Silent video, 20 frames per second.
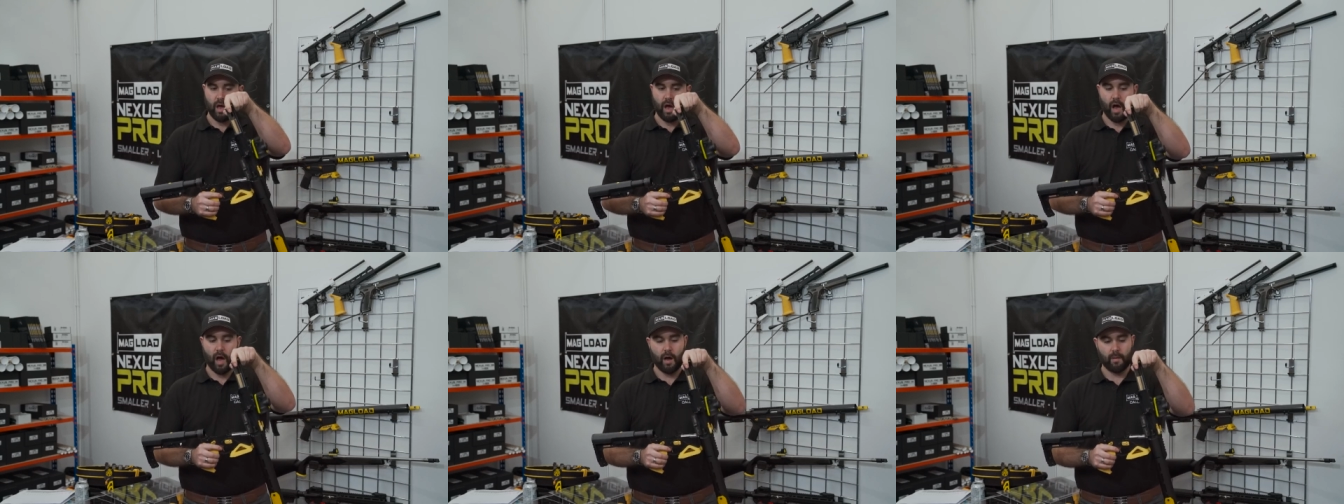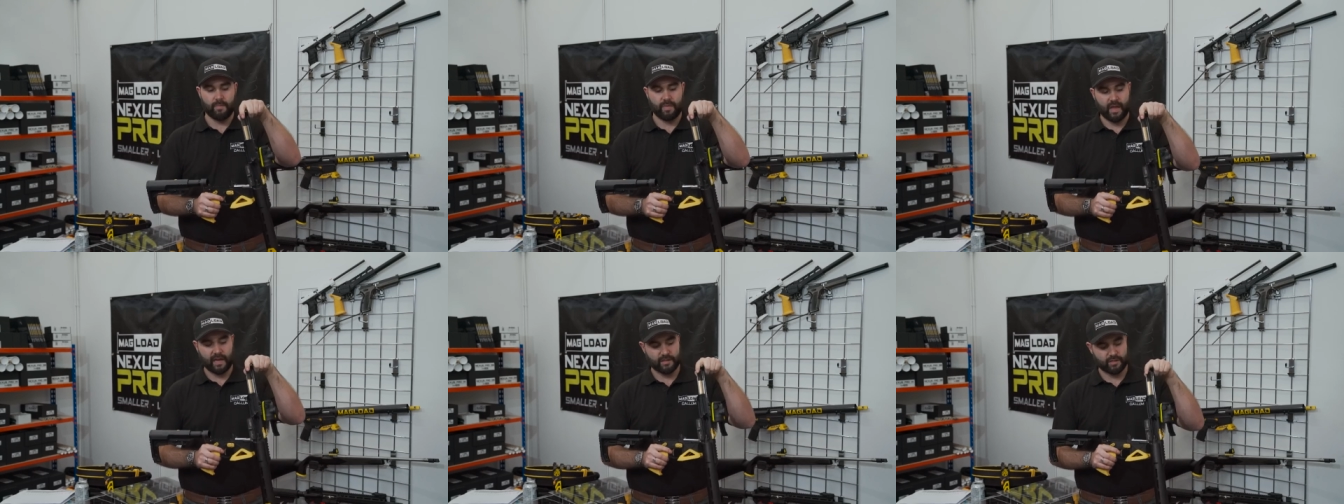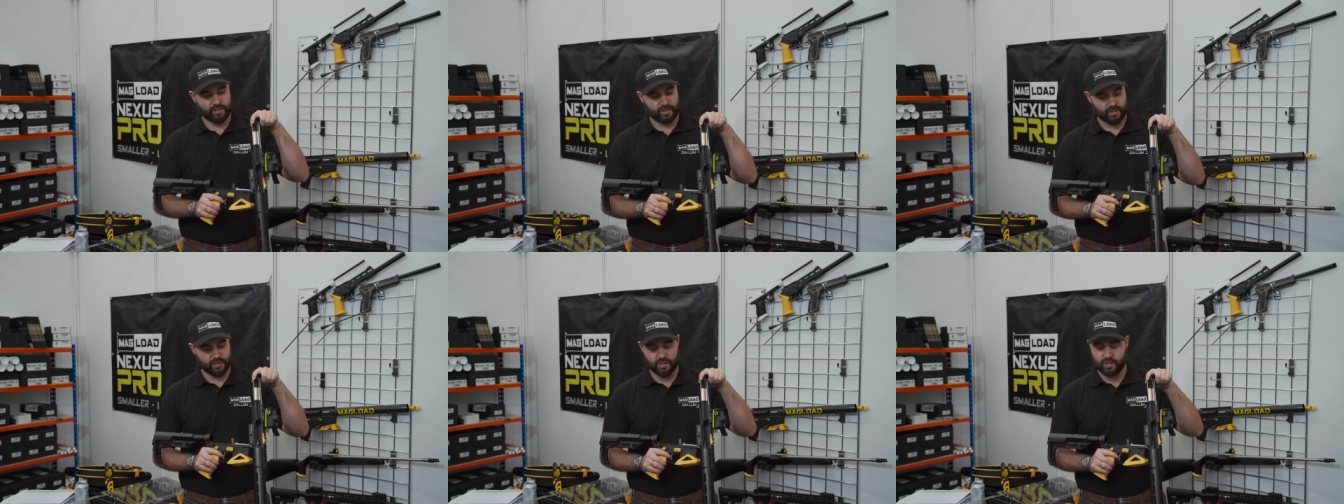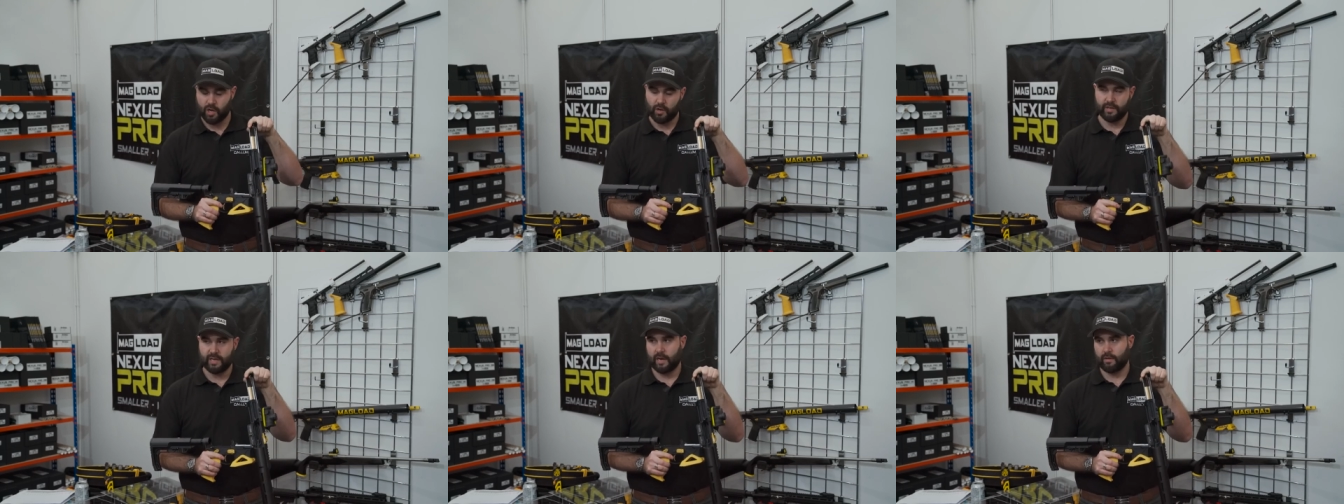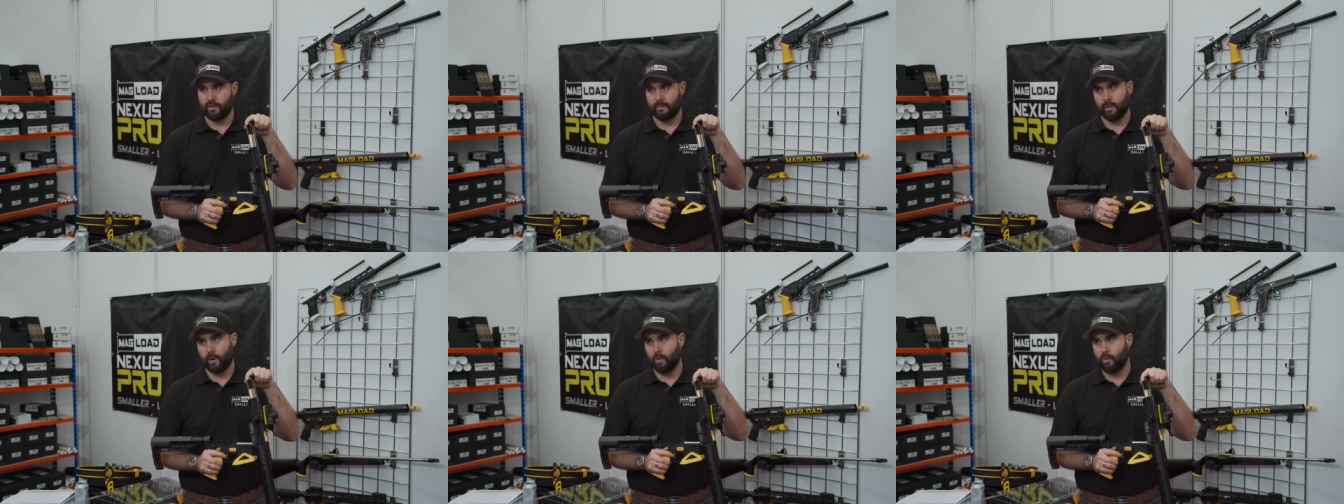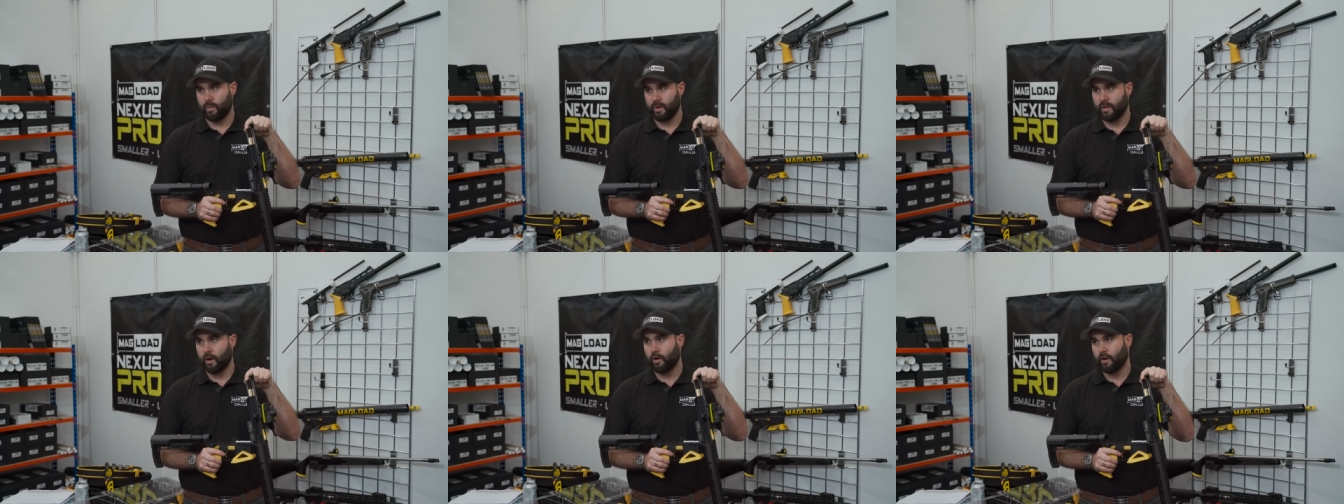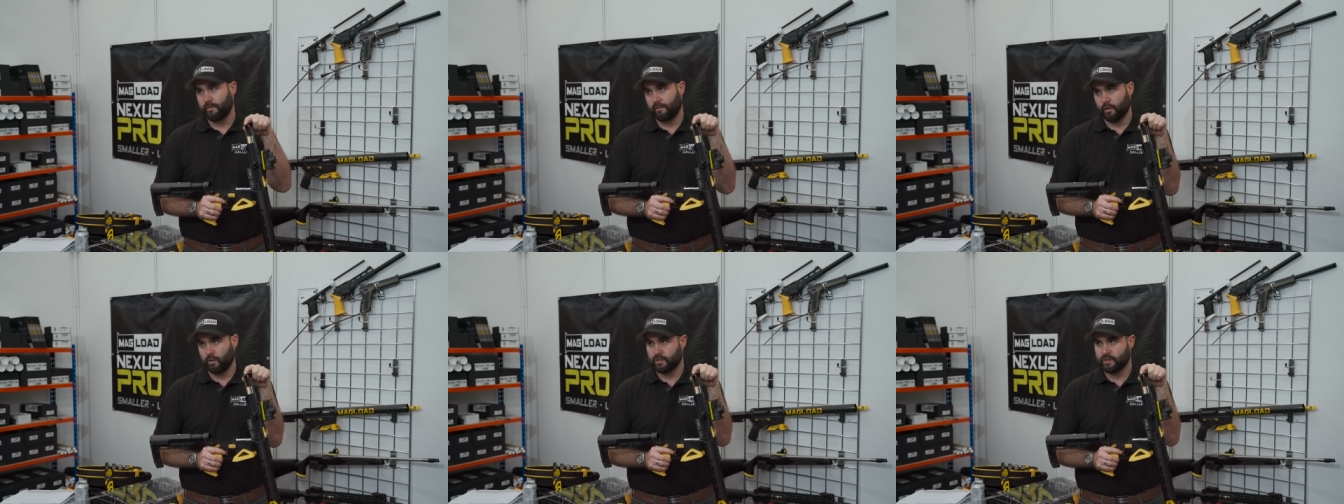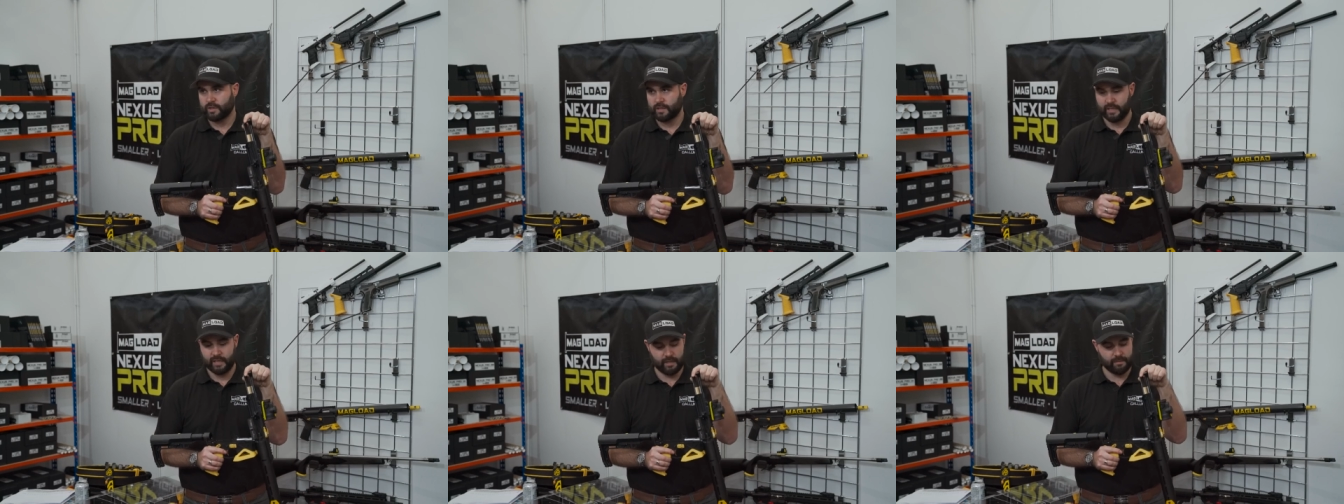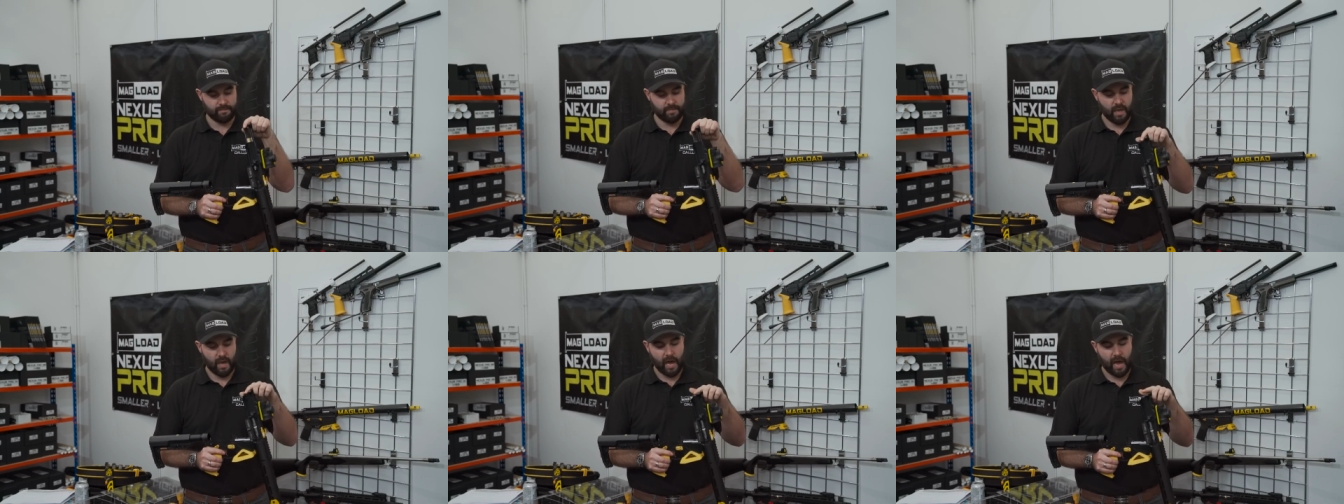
Um, that's to slow down the bolt with high velocity